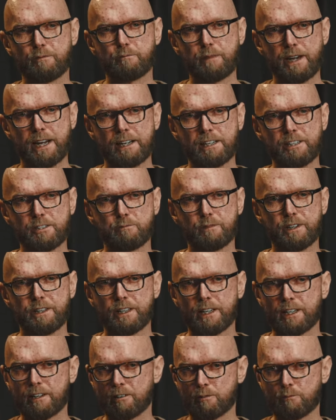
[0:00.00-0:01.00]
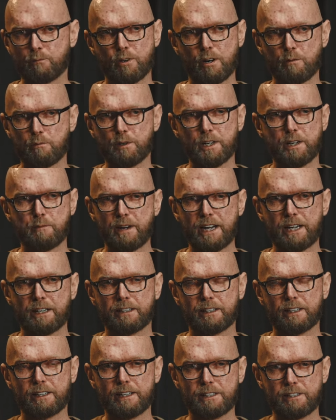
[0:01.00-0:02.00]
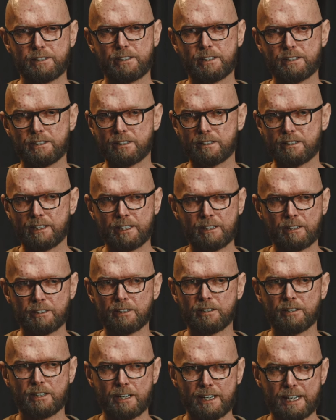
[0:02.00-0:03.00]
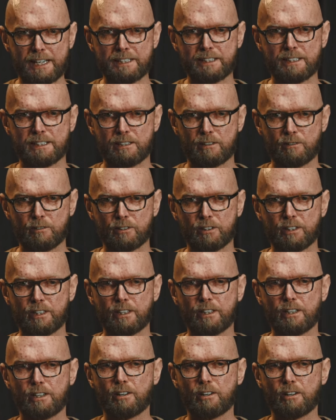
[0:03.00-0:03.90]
panels when they're not properly made. It's just they're not going to last as long.